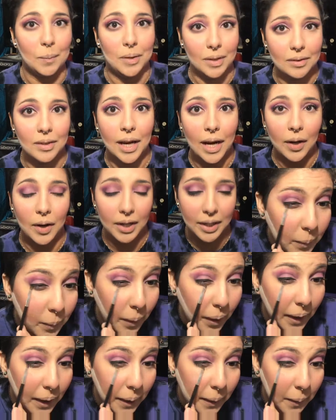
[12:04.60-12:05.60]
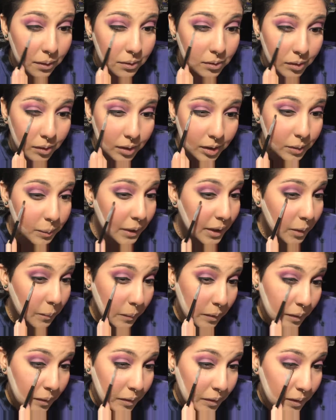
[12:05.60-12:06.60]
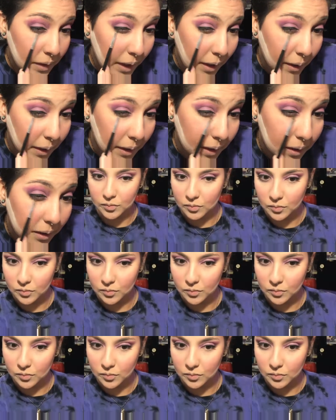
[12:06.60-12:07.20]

be scary, right? So let's make him a little scary.